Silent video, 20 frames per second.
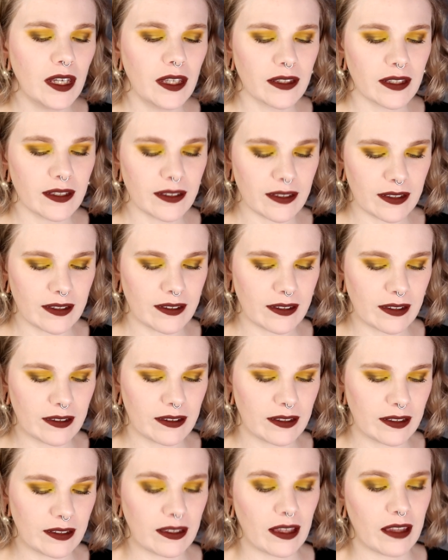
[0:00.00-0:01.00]
that
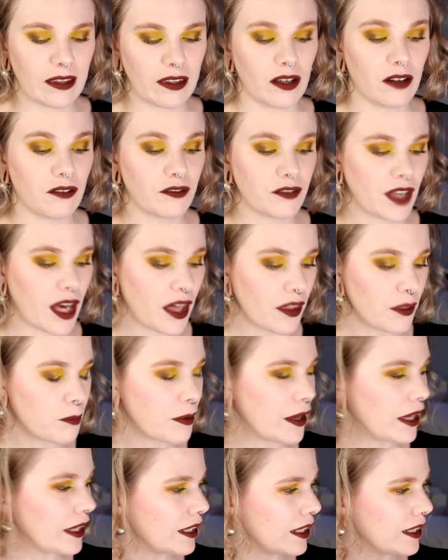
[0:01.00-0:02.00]
isn't in any of the other
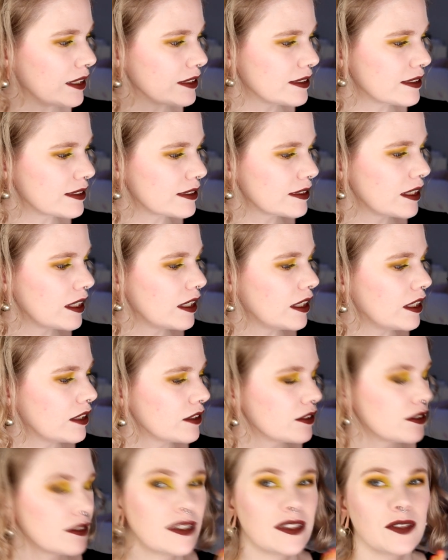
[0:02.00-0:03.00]
palettes.
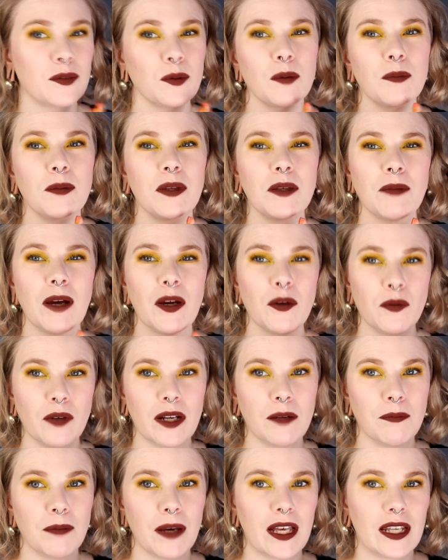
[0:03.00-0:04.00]
So this will be my
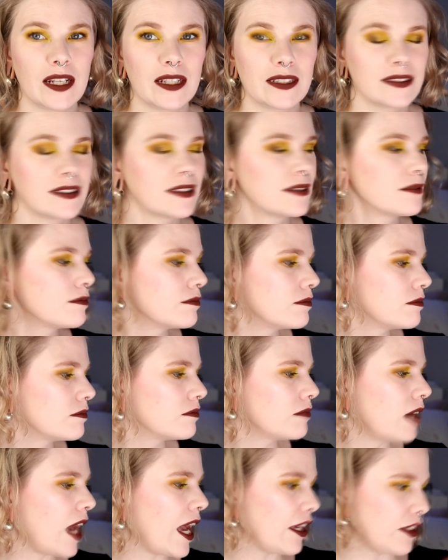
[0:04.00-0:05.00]
red palette.
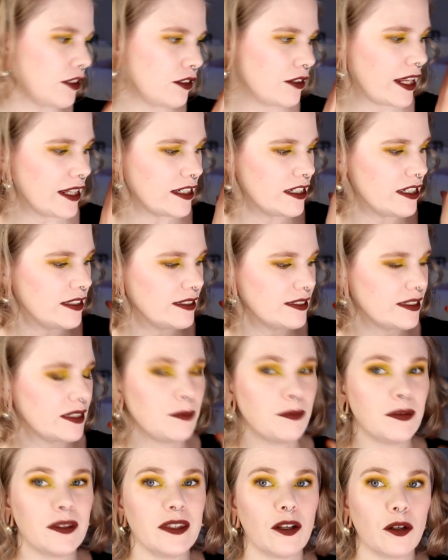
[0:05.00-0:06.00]
I could actually
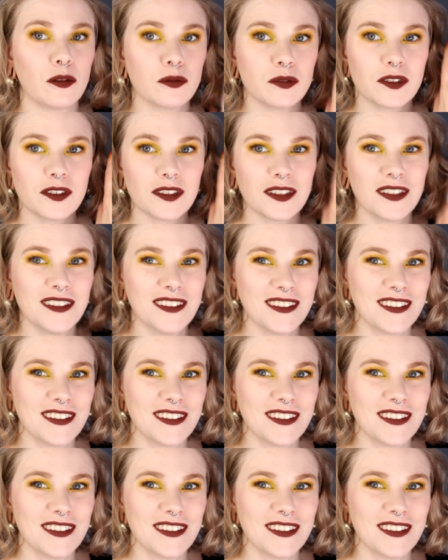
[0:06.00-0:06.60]
skip those